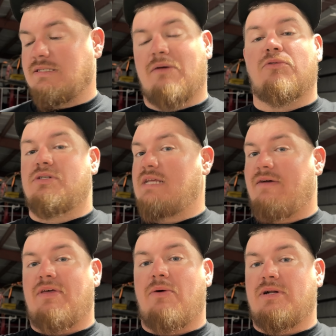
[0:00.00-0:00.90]
and we'll just have
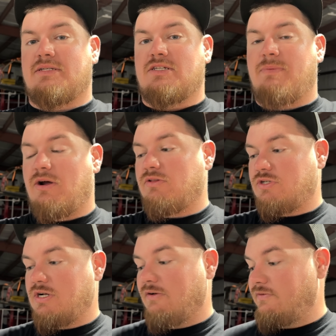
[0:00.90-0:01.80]
that one as a spare on the
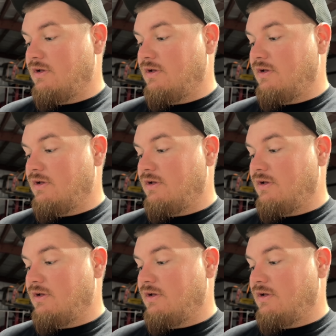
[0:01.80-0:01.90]
shelf.